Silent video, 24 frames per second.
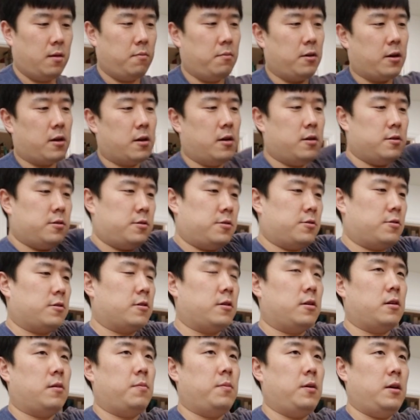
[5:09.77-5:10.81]
because you're
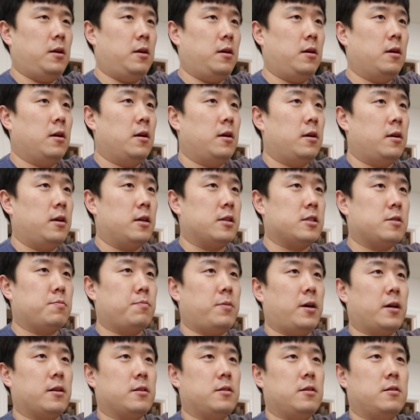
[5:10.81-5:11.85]
gonna be
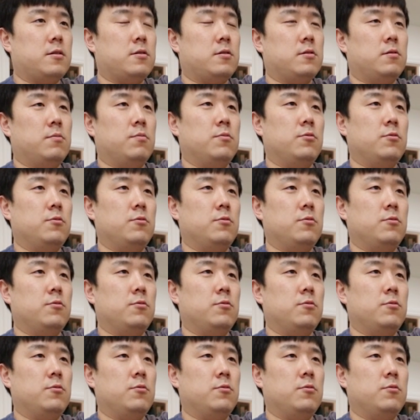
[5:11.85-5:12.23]
expected to